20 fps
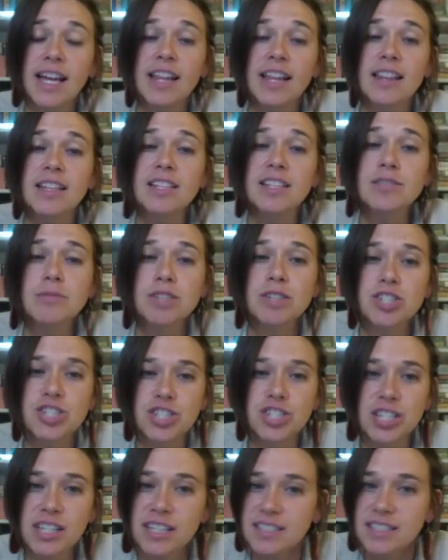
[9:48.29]
This one,
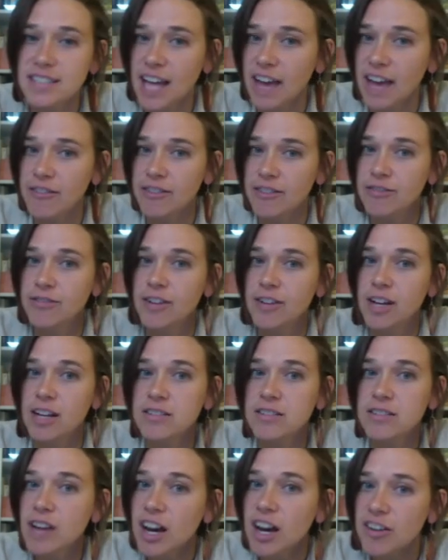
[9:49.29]
she is having fun.
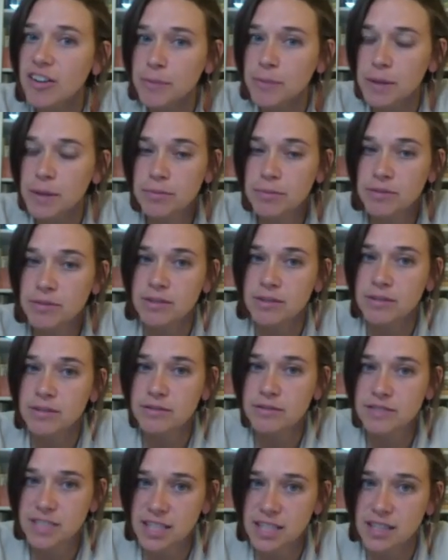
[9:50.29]
A lot of people
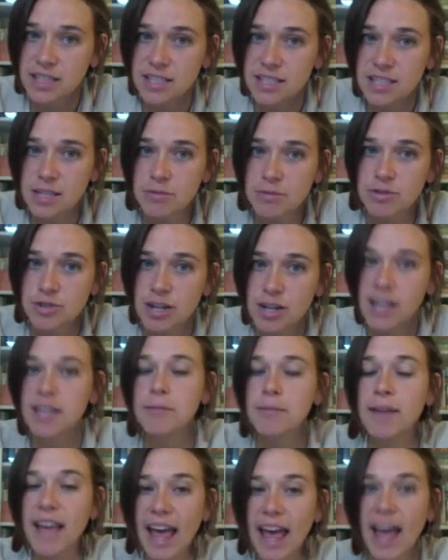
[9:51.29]
did this. They were trying to
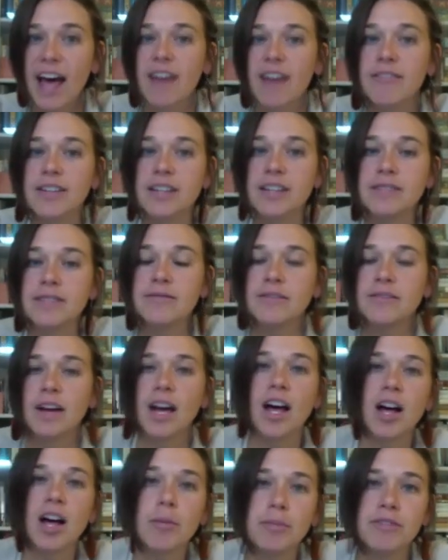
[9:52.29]
make having a
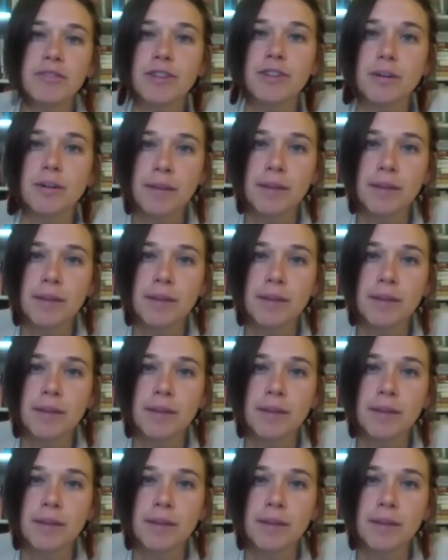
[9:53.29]
helping verb.